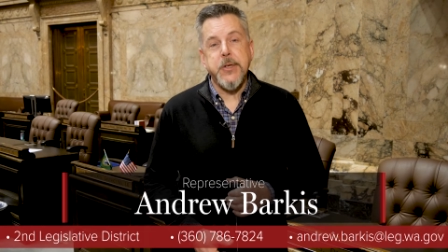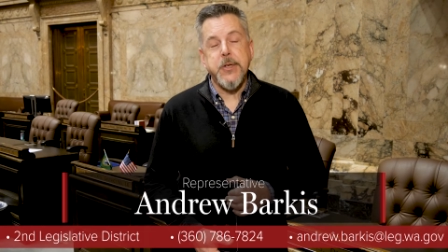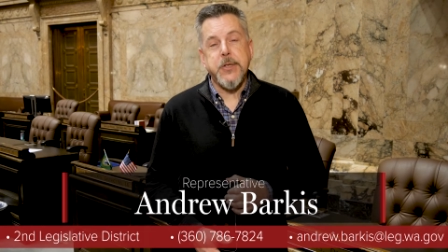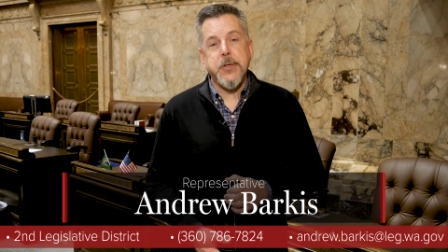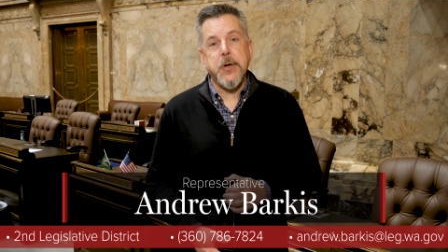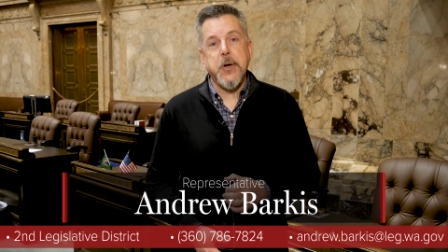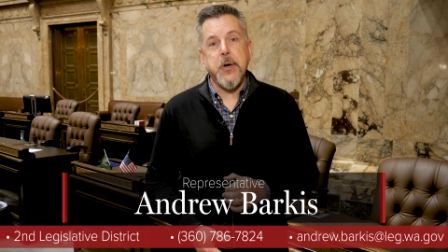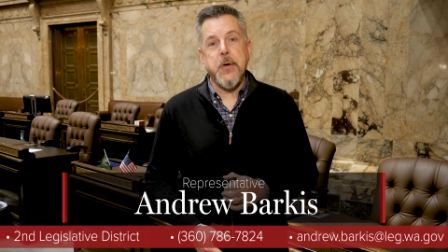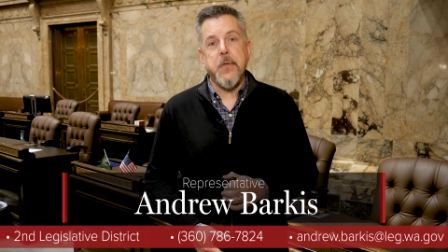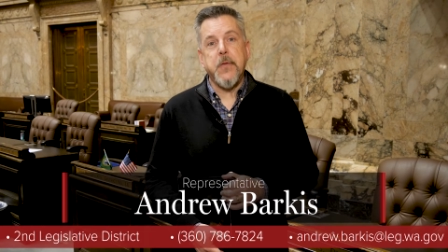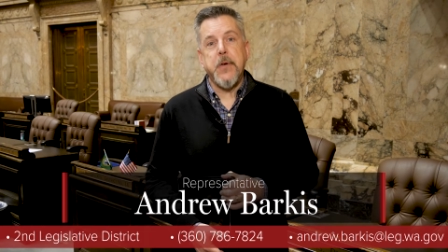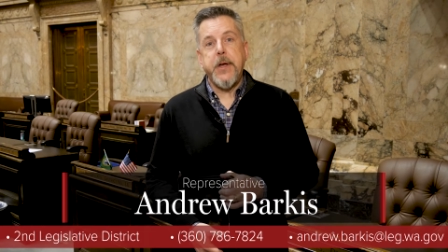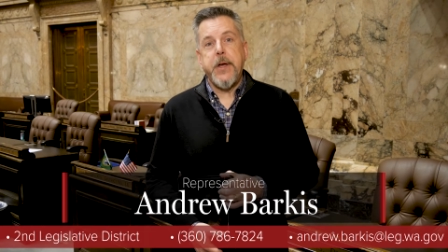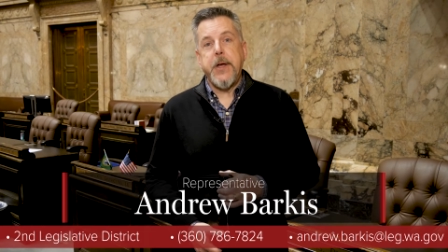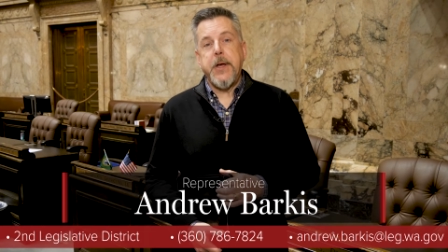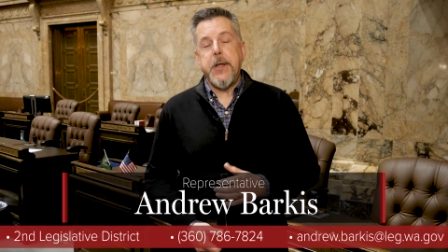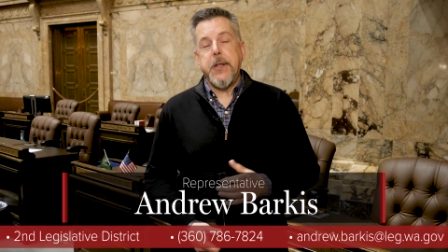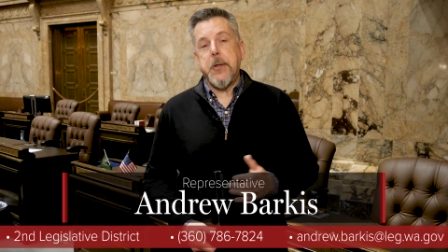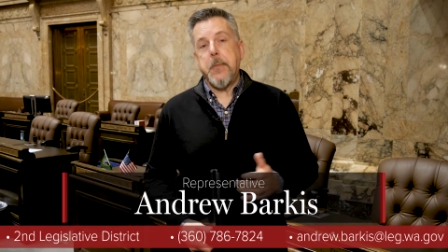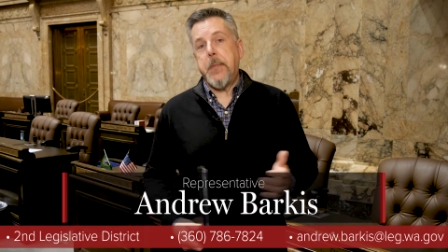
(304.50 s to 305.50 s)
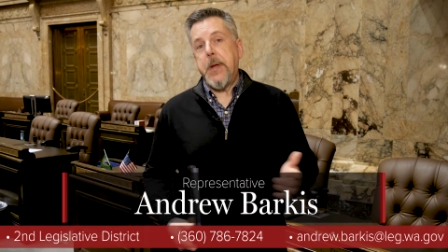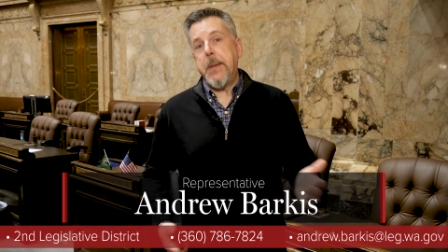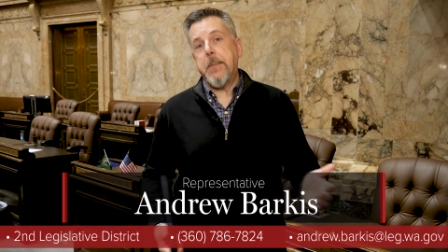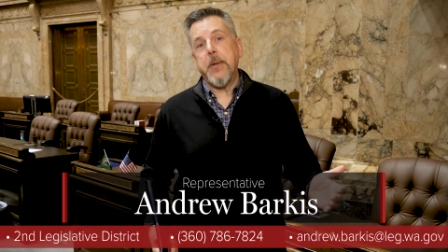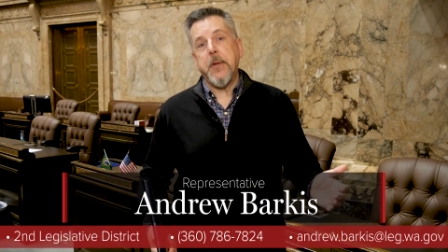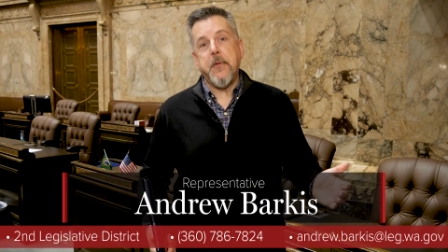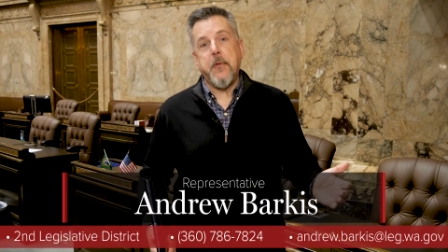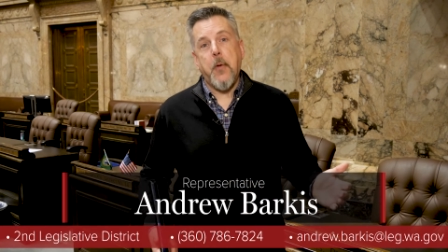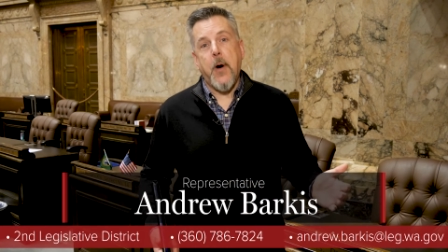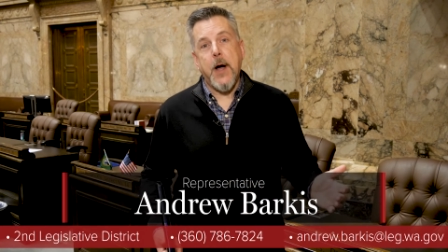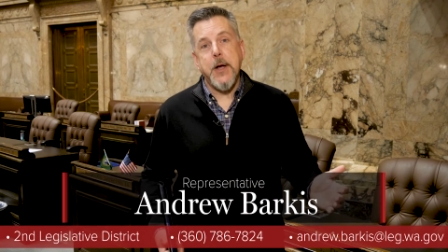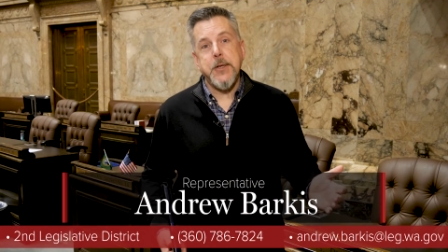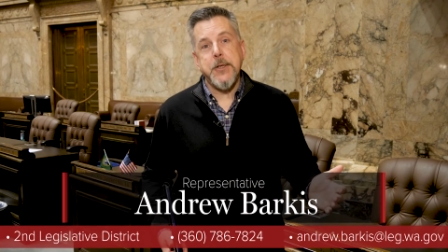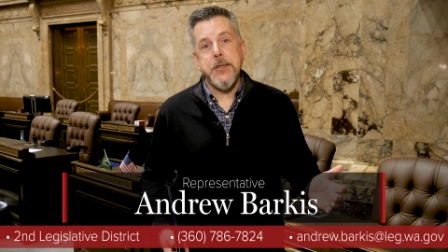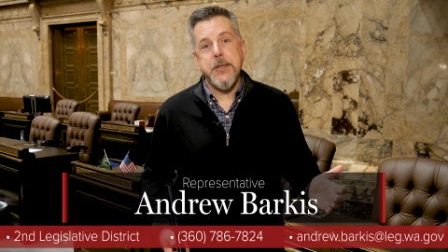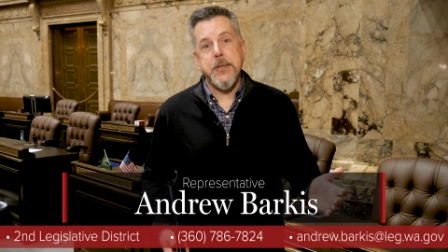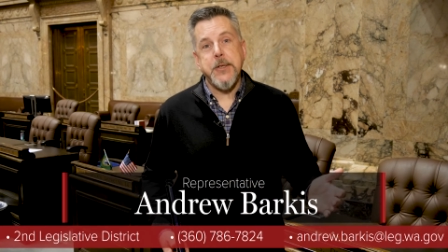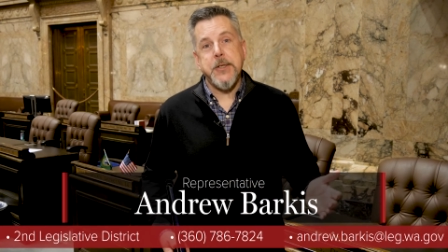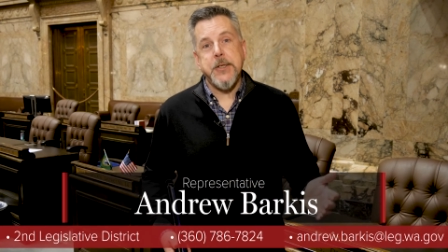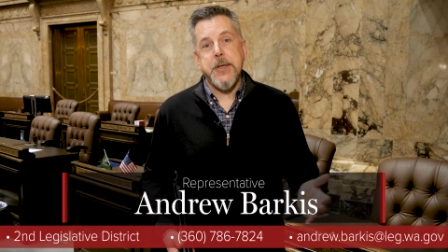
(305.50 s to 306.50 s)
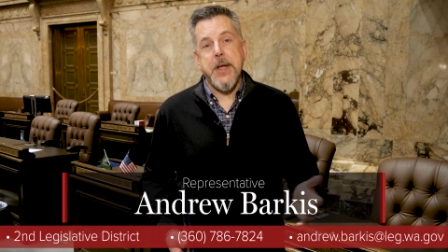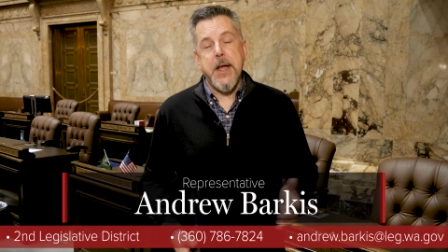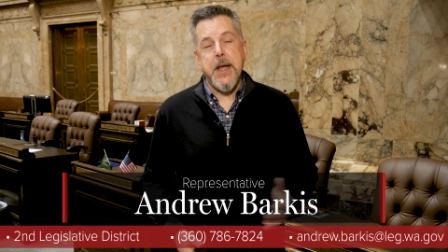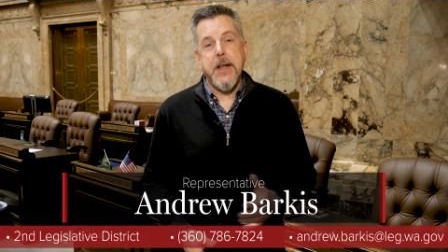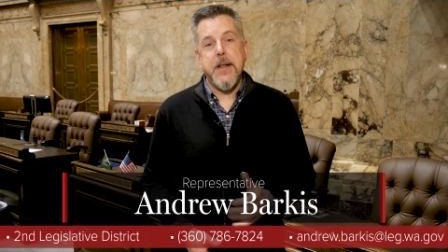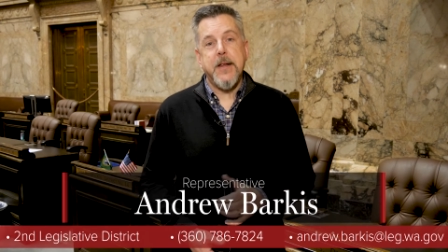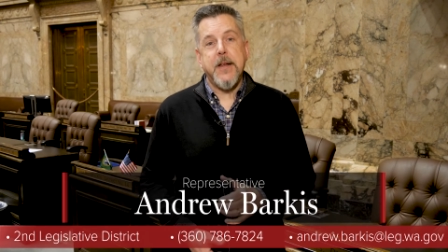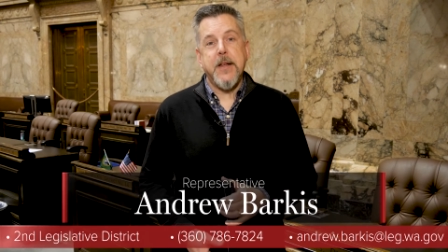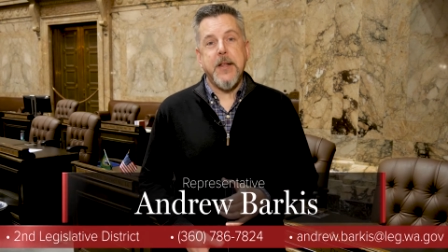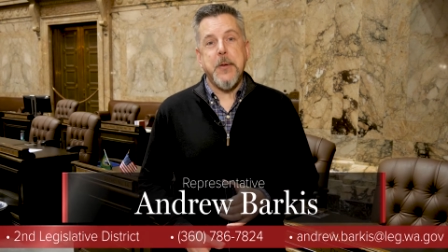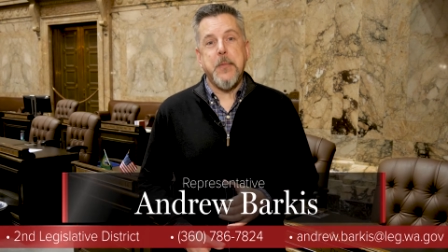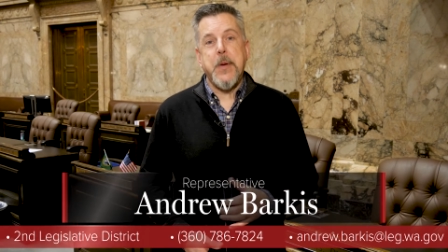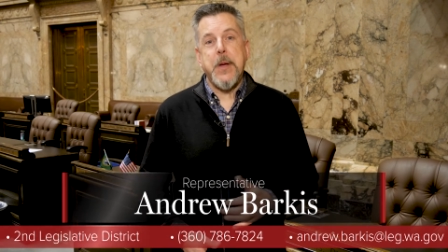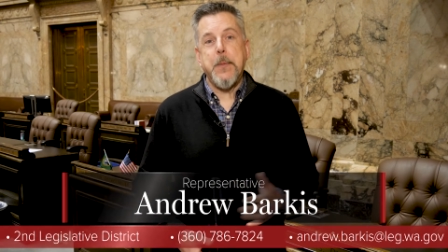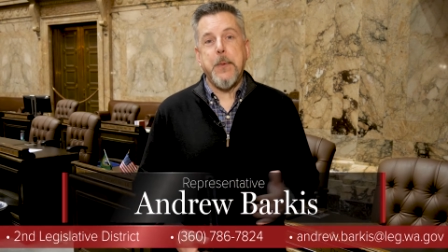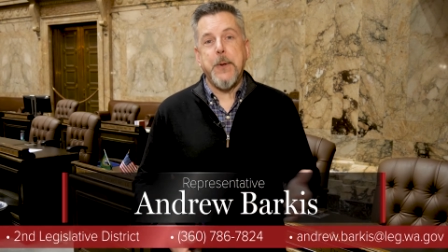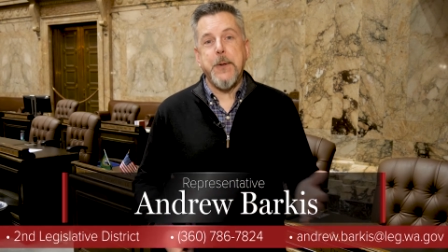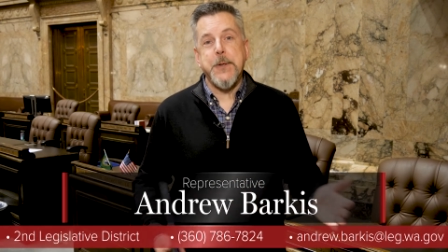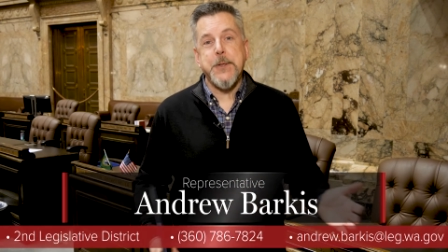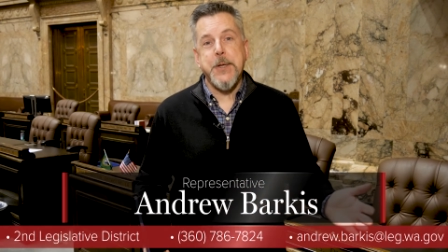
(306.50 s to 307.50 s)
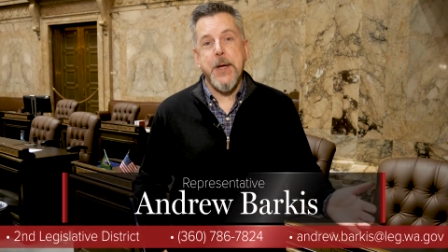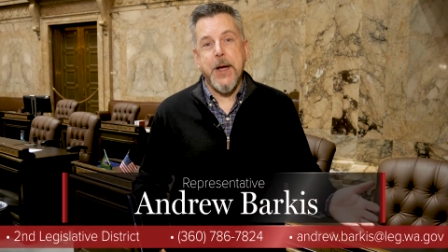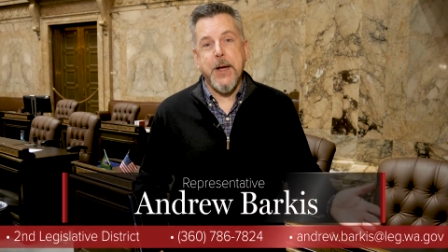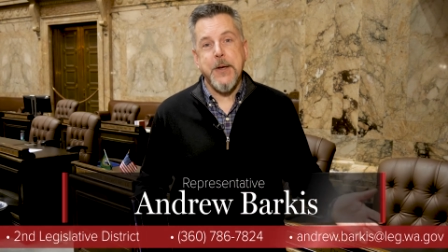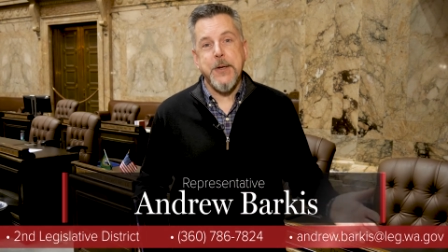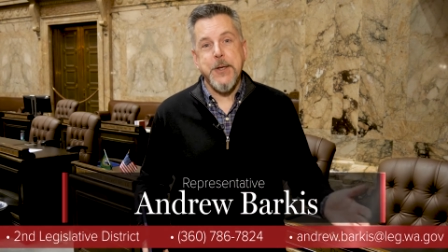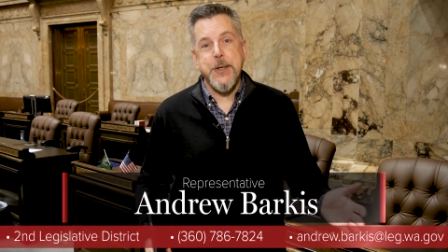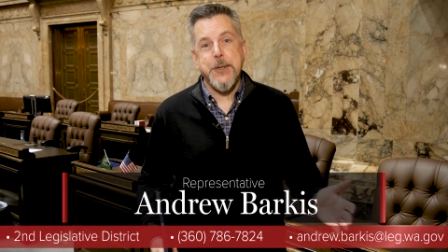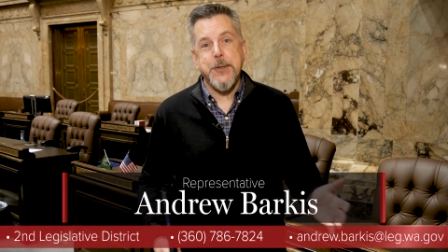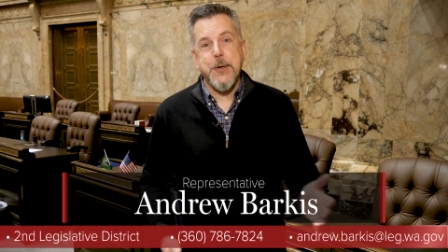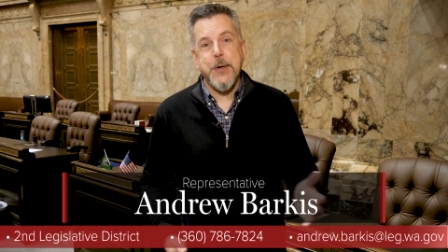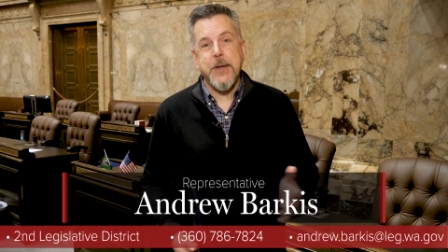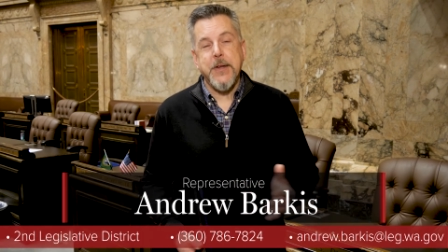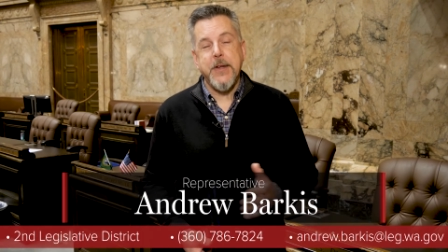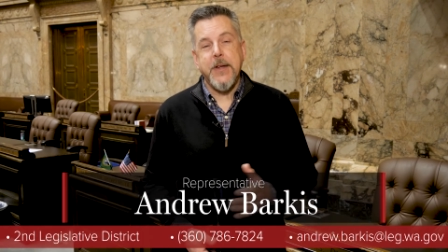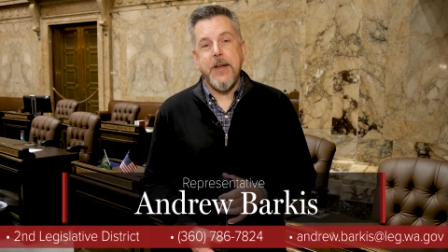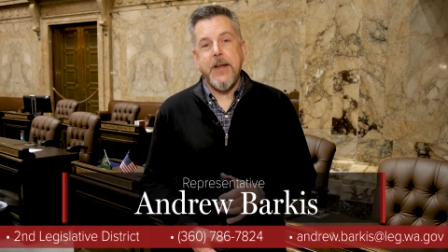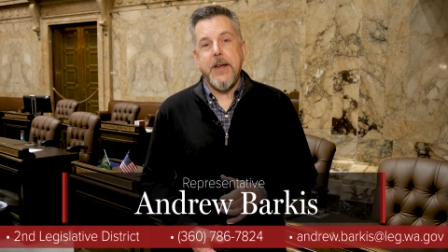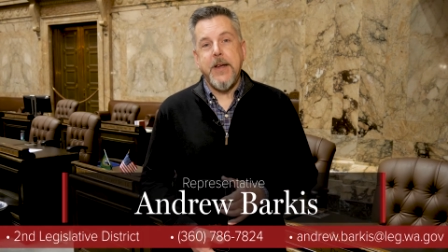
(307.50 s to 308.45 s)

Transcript: to serve the people of Washington State and the people of the Second District.